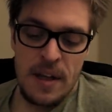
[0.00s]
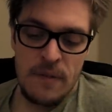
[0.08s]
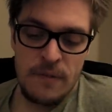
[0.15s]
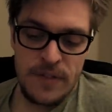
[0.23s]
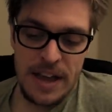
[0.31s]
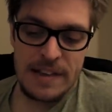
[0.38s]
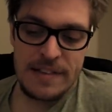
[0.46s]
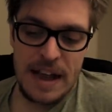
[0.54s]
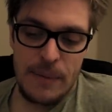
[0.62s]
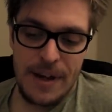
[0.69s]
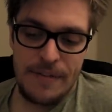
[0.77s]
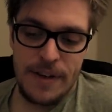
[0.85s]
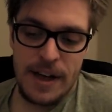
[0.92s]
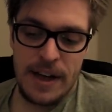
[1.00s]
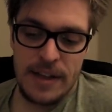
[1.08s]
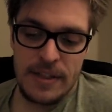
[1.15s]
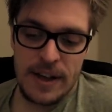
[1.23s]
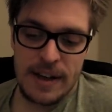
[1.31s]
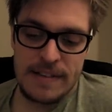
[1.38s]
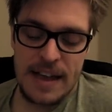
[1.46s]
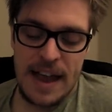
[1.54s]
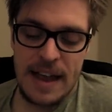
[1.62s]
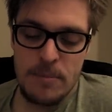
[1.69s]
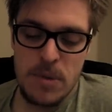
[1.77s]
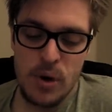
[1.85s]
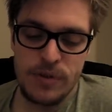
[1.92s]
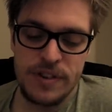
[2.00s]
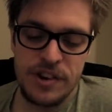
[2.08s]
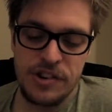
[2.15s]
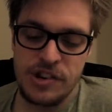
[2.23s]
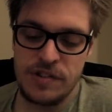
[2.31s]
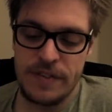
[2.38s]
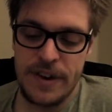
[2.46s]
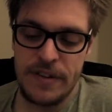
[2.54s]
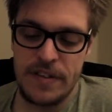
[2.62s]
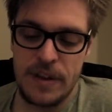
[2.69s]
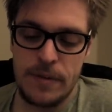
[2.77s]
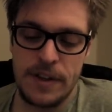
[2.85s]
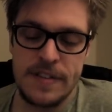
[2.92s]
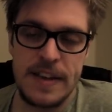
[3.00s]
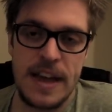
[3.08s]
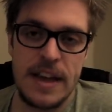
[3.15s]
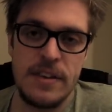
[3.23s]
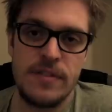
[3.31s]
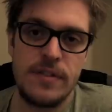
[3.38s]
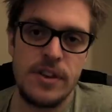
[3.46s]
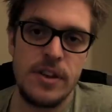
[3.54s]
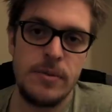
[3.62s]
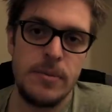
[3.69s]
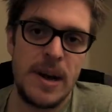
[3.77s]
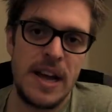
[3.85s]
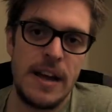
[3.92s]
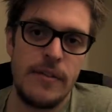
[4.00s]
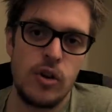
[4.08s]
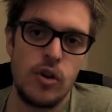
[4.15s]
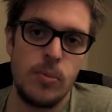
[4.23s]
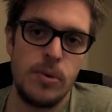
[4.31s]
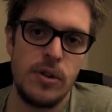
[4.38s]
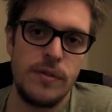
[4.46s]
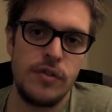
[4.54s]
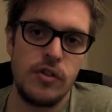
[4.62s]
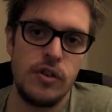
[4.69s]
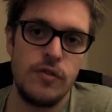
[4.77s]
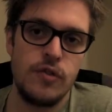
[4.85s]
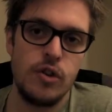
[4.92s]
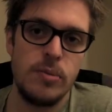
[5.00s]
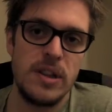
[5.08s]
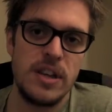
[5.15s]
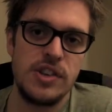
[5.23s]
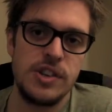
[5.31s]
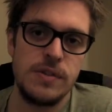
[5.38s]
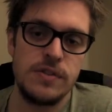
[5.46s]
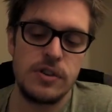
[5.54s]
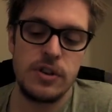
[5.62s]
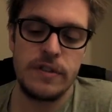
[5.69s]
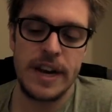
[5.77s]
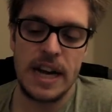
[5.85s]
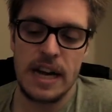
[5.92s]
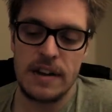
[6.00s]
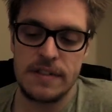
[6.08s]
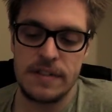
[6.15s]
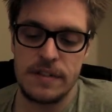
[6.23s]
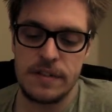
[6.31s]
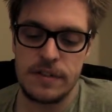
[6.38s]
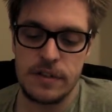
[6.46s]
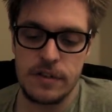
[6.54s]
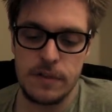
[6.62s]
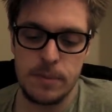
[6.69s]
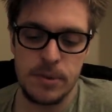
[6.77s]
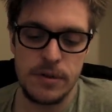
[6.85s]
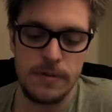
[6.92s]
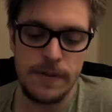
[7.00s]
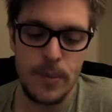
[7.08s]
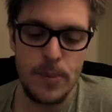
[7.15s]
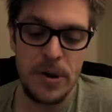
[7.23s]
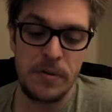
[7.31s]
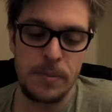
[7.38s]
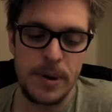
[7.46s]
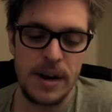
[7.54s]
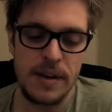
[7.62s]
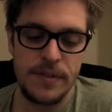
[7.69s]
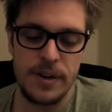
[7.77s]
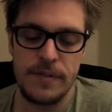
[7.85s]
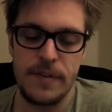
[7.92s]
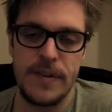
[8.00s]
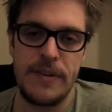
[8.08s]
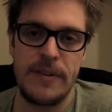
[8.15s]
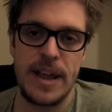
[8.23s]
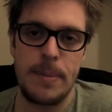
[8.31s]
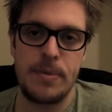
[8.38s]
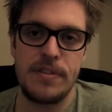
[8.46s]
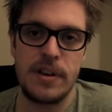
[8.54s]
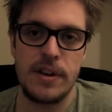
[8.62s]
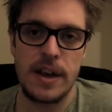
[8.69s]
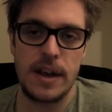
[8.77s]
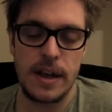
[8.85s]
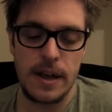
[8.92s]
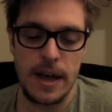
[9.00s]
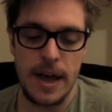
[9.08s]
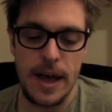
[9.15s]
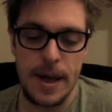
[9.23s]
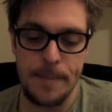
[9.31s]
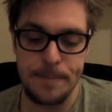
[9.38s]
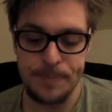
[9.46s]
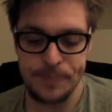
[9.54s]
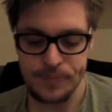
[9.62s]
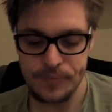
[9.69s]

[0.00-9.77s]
this, however, like I say, most issues are very self-contained. You, you might have a couple of sort of double issue story arcs and stuff, but for the most part, they're, they're very episodic. Um,